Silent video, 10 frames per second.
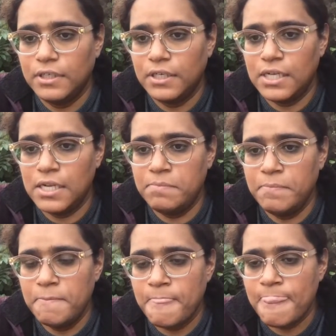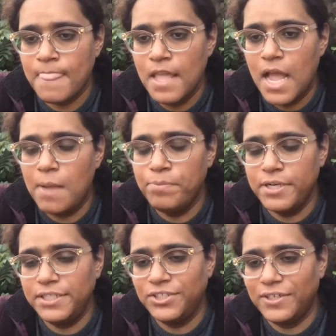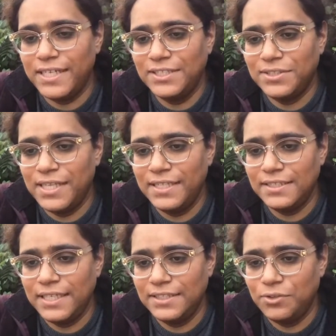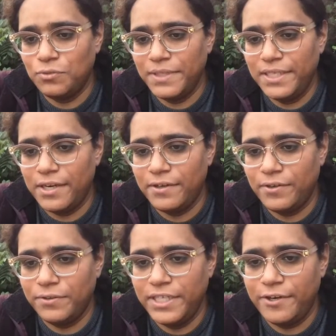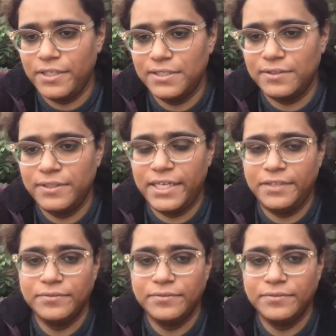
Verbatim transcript: Um, I'm pretty sure they, they, they told me here. Oh, here it is. Okay.